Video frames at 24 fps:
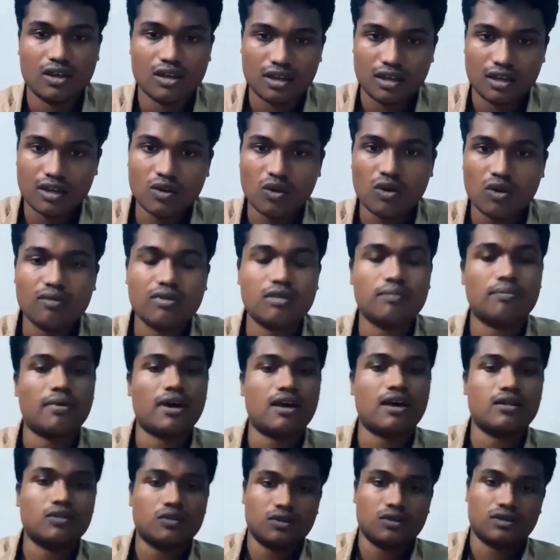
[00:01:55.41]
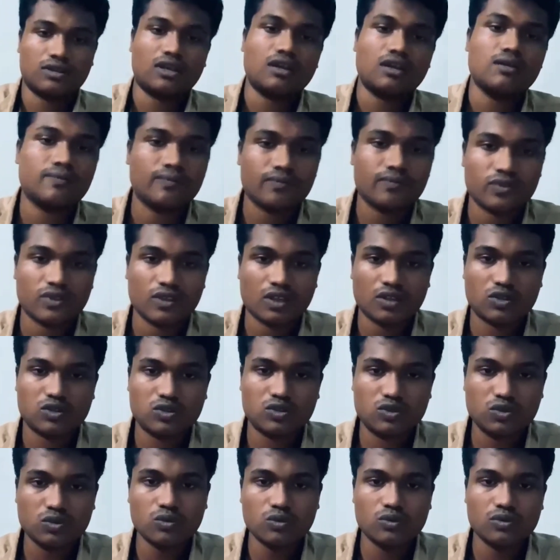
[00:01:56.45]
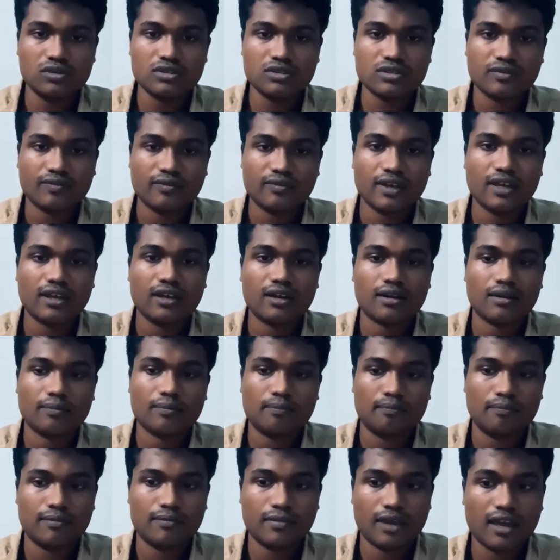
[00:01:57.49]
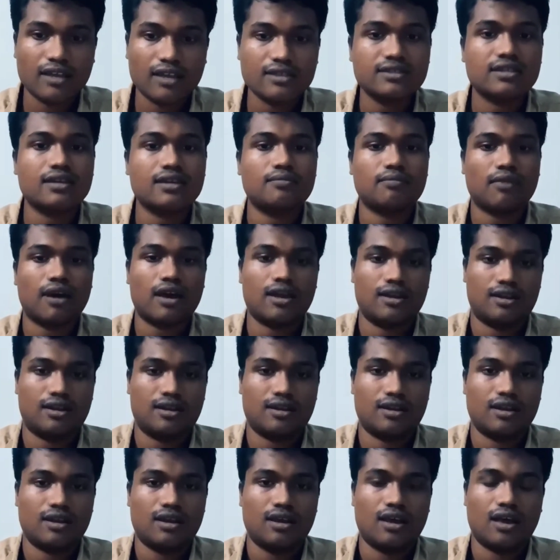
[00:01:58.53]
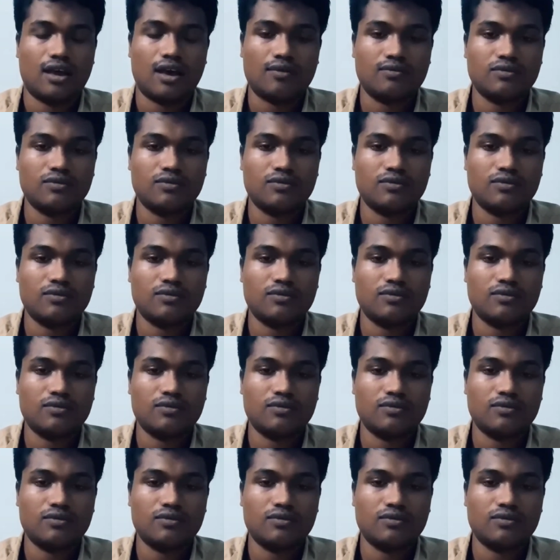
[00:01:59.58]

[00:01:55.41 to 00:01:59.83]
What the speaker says: In Lower Paleolithic, the tools where ancient man have